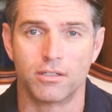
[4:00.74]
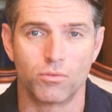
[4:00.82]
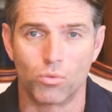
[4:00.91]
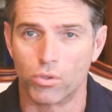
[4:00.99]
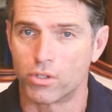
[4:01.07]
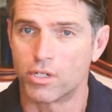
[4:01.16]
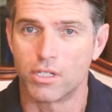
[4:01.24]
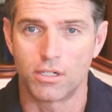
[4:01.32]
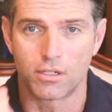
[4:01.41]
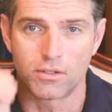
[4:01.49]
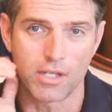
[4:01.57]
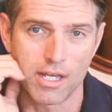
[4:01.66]
like your water
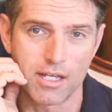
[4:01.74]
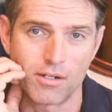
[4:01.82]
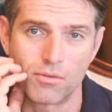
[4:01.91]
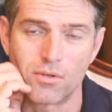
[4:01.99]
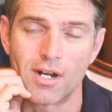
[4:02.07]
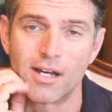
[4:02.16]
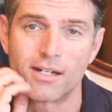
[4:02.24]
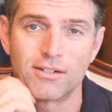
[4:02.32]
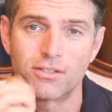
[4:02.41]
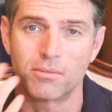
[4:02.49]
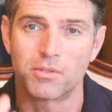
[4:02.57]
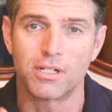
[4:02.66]
heater, the anode rod, or
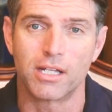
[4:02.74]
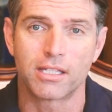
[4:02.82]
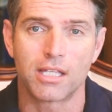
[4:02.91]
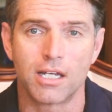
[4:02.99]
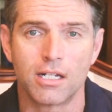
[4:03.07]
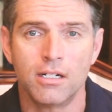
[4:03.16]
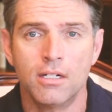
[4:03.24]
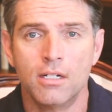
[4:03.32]
something like that.